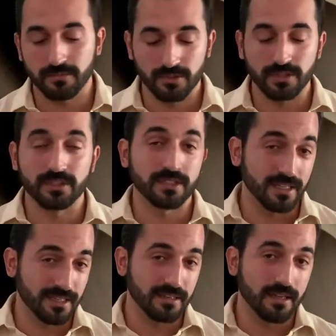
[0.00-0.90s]
so you can
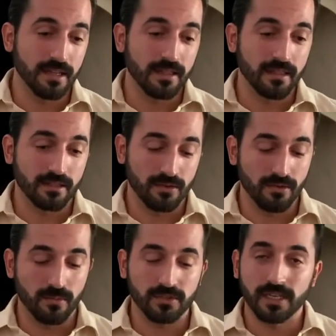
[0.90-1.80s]
see that they're
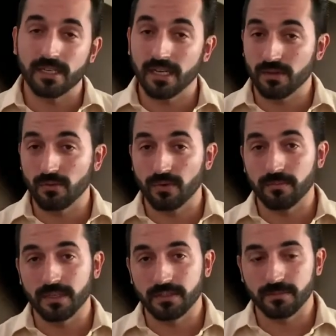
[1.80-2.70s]
almost identical
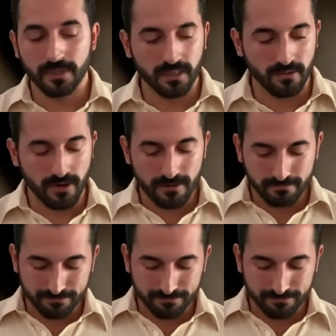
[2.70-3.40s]
rhythmically speaking, right?